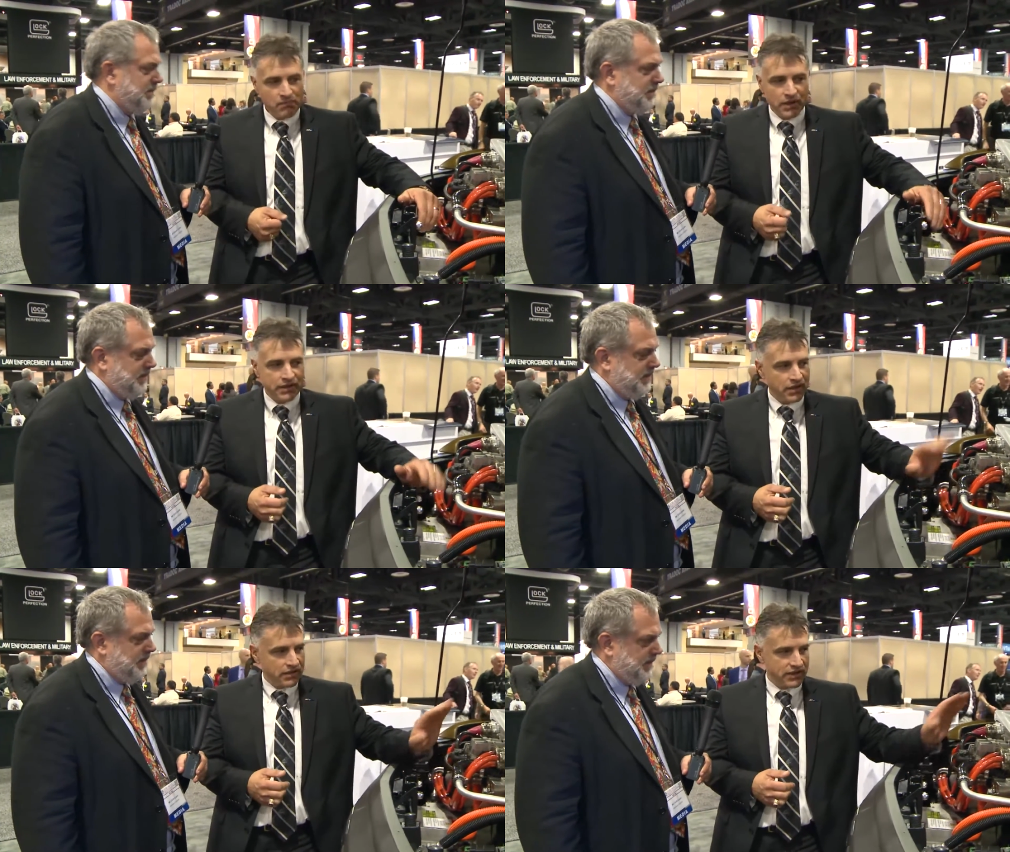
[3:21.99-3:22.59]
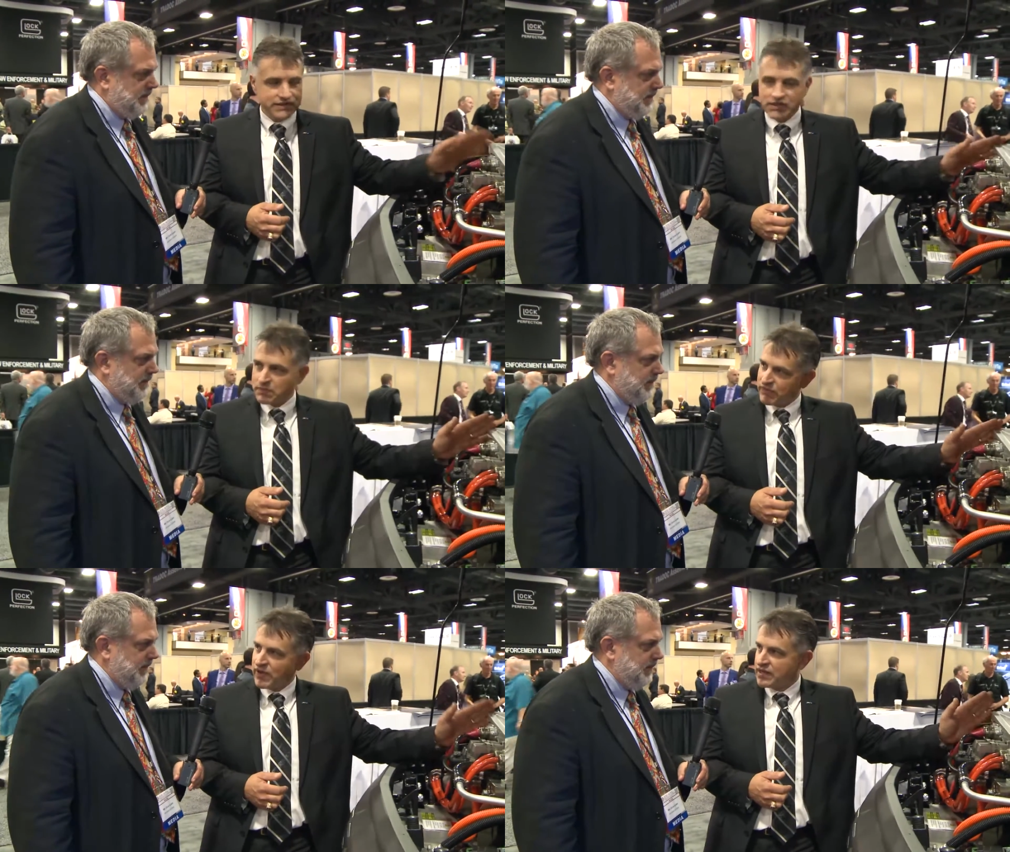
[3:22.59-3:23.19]
Speaker 1: But this is
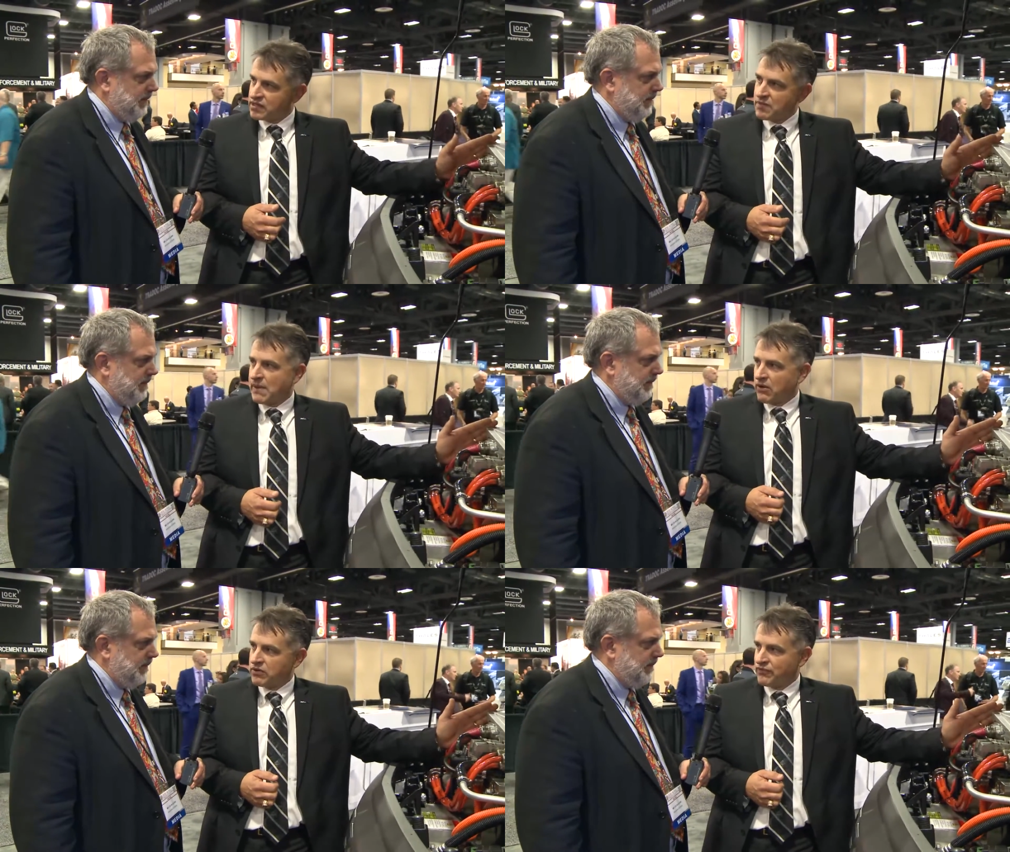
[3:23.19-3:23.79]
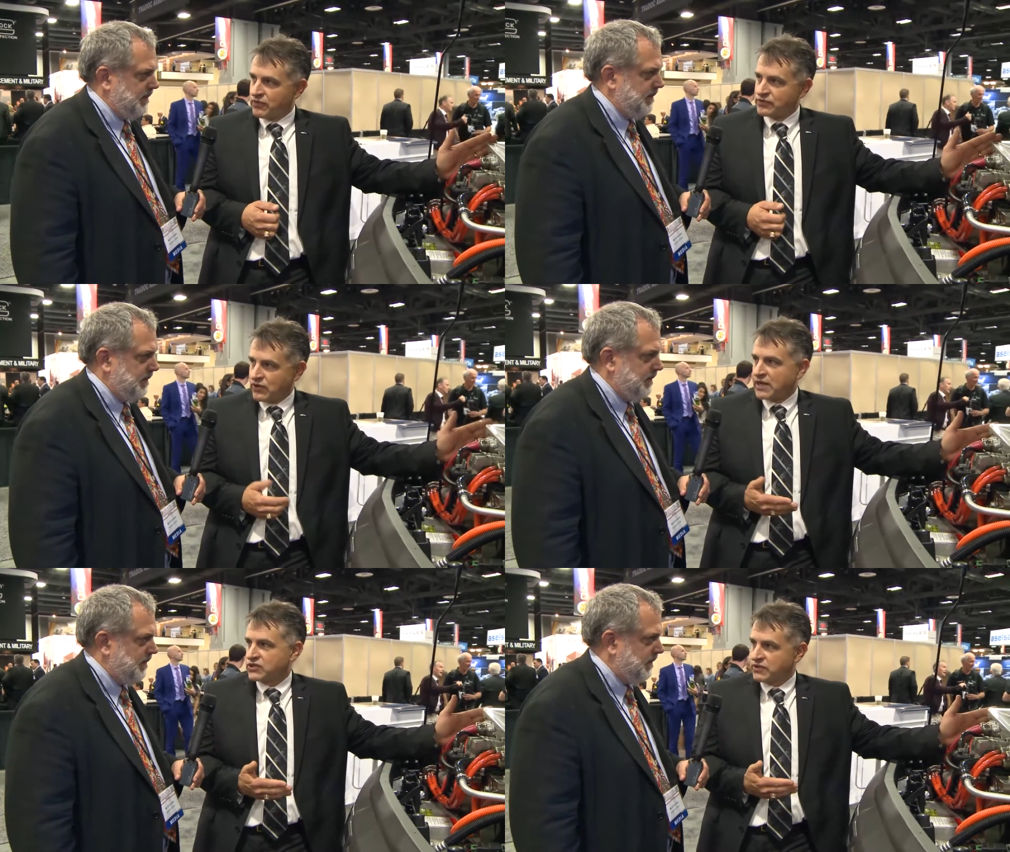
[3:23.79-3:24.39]
providing the power for
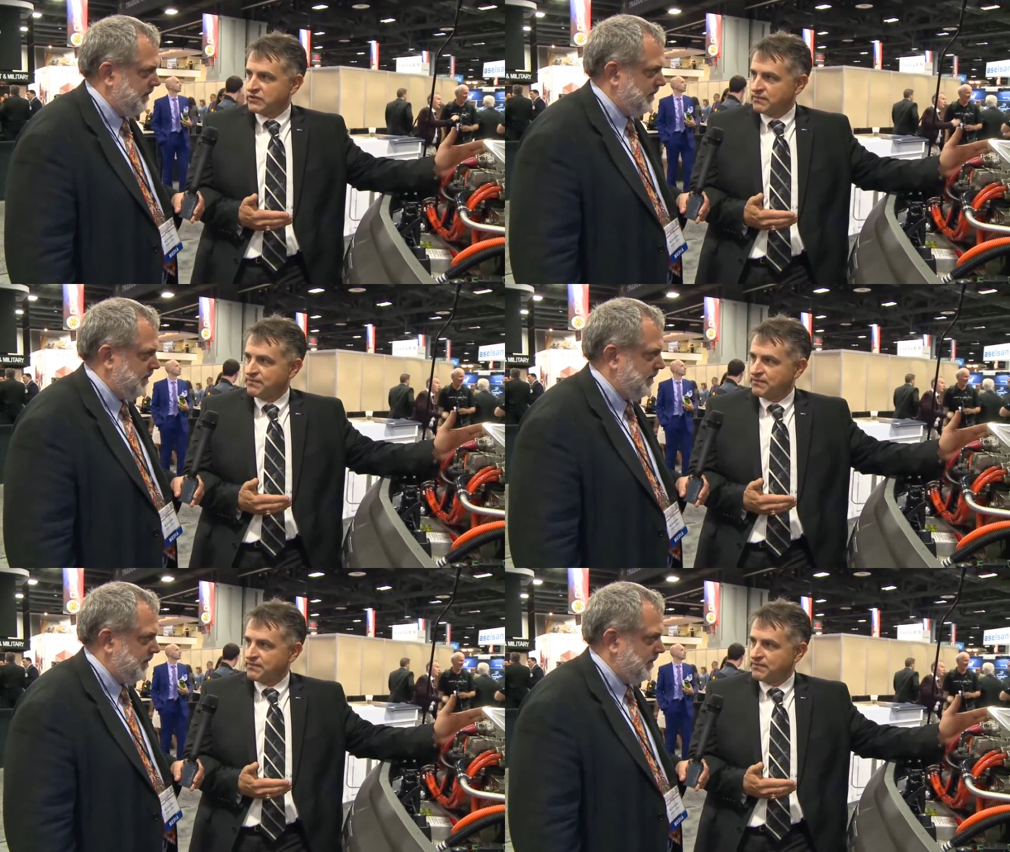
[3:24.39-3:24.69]
traction.